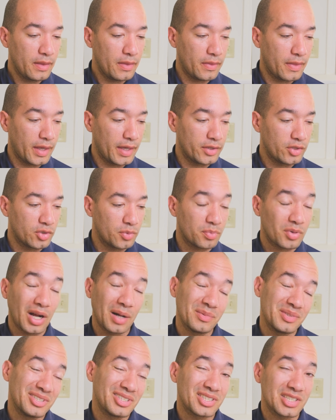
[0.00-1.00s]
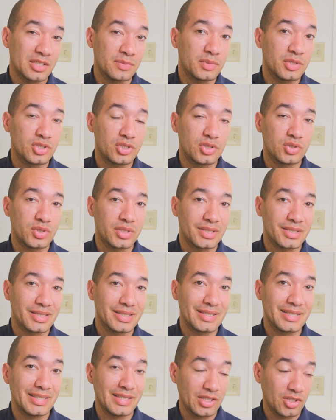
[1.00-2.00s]
that you're probably just going to be shooting
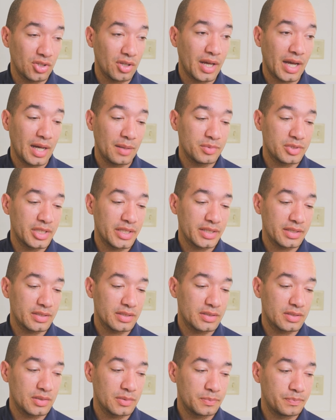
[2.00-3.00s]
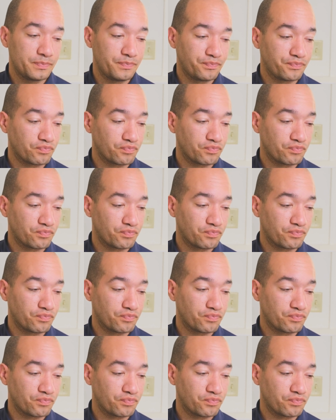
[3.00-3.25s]
still objects,